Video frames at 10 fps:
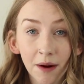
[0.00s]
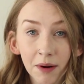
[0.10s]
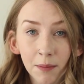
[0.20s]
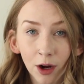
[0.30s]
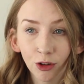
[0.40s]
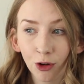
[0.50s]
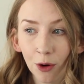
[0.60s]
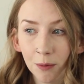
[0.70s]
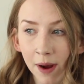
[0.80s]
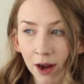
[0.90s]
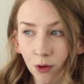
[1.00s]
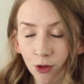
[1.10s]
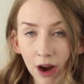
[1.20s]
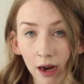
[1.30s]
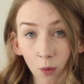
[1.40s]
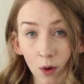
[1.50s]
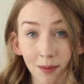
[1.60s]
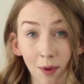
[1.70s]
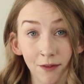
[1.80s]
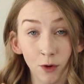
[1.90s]
Very much gotten back on track
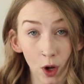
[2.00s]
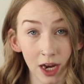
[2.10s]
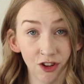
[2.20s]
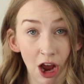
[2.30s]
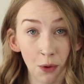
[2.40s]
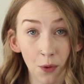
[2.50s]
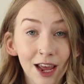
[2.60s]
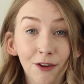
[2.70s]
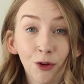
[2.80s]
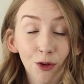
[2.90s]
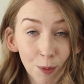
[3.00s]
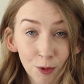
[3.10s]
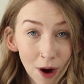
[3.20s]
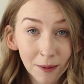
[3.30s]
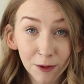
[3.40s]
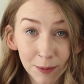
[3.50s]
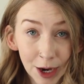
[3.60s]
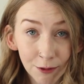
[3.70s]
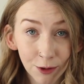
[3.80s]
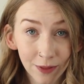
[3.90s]
with my vlogging channel. If you're subscribed to me
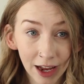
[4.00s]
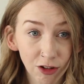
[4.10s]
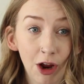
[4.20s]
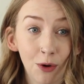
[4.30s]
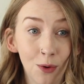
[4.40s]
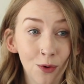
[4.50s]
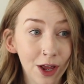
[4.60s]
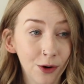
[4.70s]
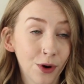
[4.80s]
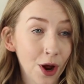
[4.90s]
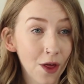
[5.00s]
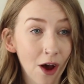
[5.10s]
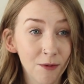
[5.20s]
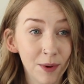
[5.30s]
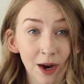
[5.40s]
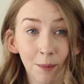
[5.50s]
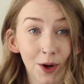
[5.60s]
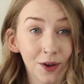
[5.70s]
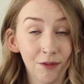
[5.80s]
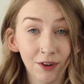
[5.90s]
over on that channel, then you'll know that I've been
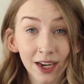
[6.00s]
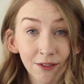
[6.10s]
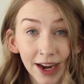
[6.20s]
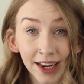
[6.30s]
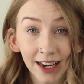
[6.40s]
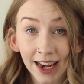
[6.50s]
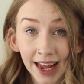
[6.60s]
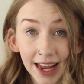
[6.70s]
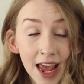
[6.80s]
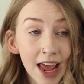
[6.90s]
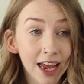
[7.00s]
uploading really regularly.